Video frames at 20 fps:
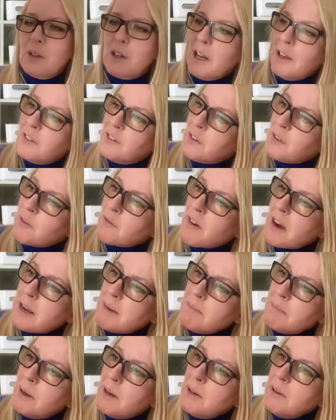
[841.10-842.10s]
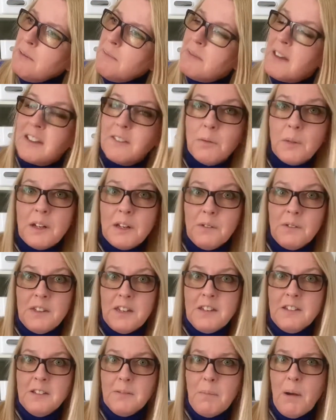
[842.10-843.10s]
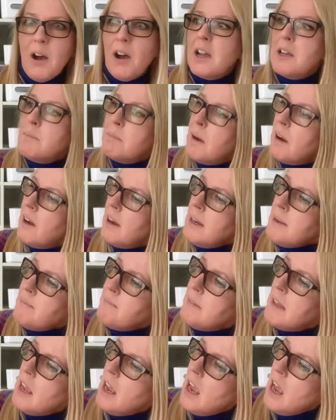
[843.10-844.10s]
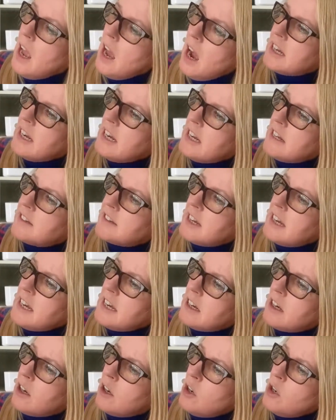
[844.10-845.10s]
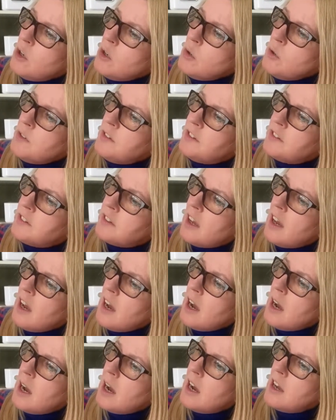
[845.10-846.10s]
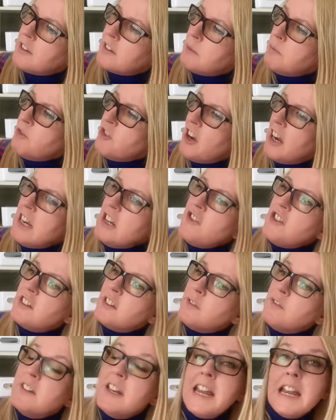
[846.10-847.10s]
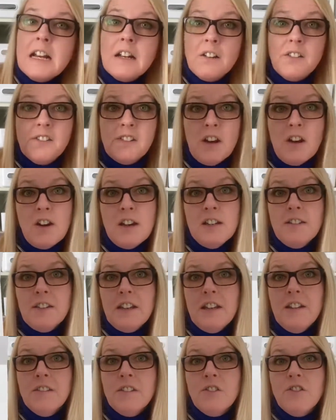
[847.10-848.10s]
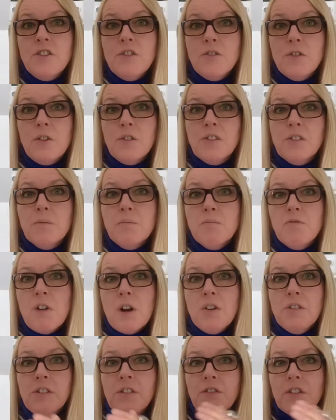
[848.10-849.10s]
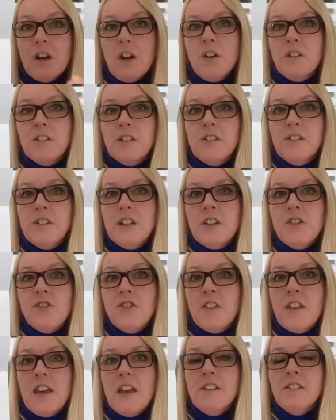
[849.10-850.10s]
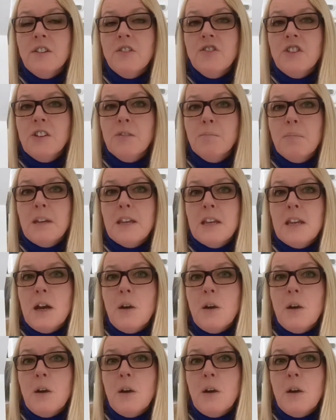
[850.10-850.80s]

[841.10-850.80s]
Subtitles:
colours of the rainbow. That's what it was inspired by. It includes some changes of needle sizes because you've got some rows of garter stitch there, so just be